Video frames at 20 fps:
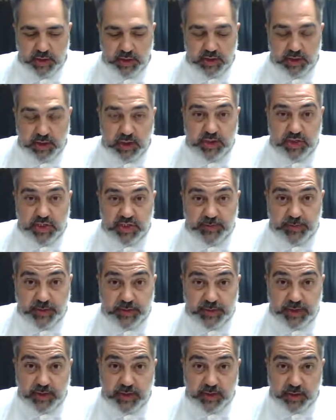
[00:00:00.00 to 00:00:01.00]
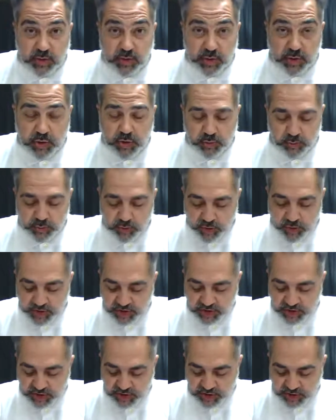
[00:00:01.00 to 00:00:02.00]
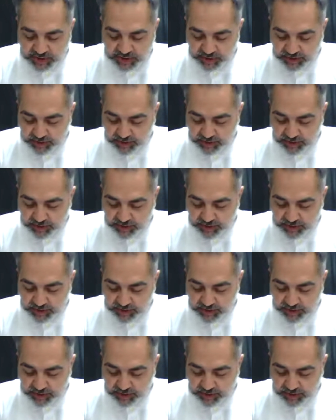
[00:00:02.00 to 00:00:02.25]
not respecting the curriculum you are teaching.